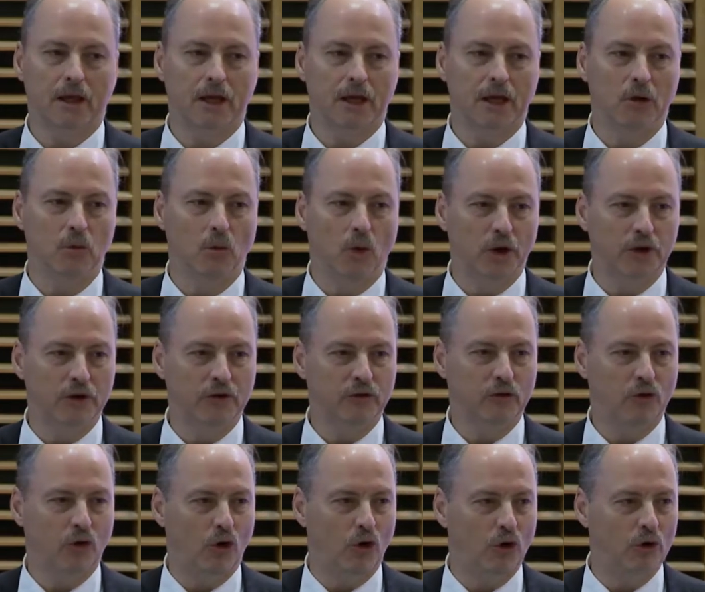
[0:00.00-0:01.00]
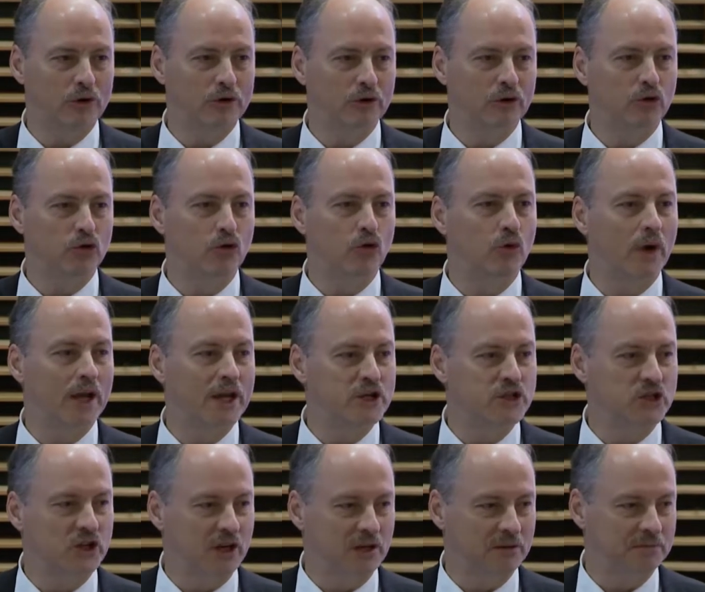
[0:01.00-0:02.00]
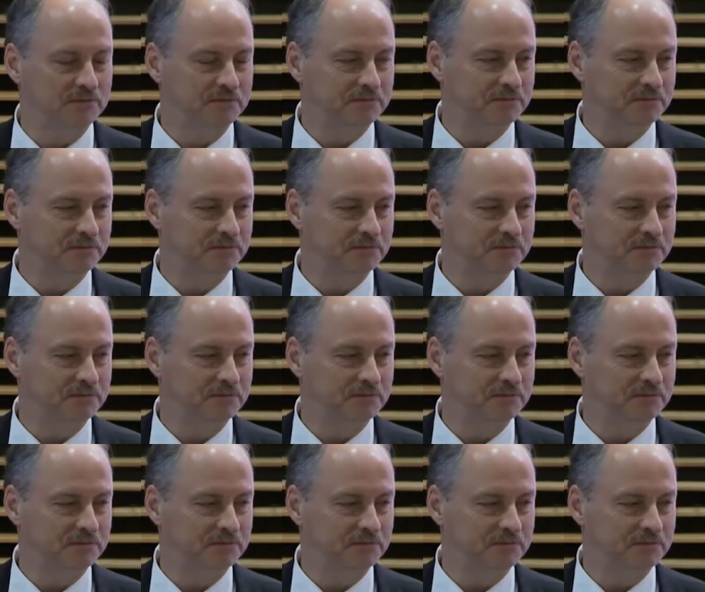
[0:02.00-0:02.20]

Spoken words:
in what is called Eurasia.